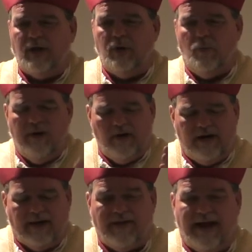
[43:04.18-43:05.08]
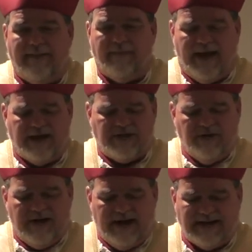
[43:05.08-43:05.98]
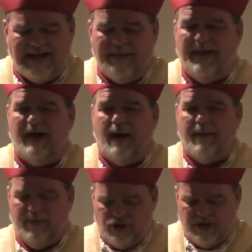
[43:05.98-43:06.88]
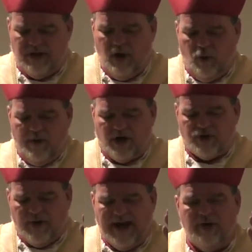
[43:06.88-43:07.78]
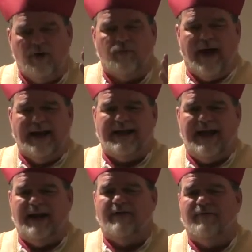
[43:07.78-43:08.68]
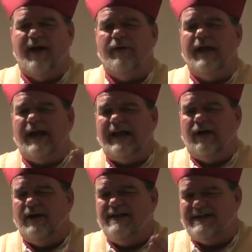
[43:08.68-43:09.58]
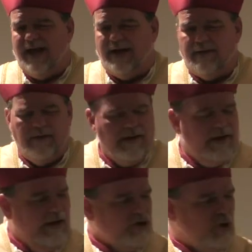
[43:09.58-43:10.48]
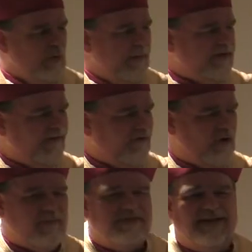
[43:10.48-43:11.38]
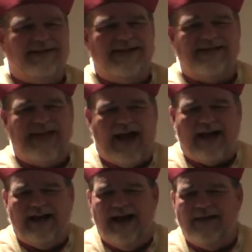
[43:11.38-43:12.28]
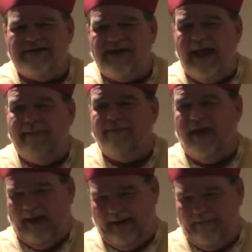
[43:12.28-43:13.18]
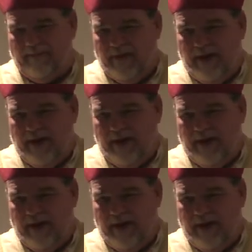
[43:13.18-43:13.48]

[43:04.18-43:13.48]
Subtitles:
you. We don't like the Latin Mass. You cannot say it without our permission. We are trying to eradicate it. Very clearly said. Summorum Pontificum says exactly the same thing,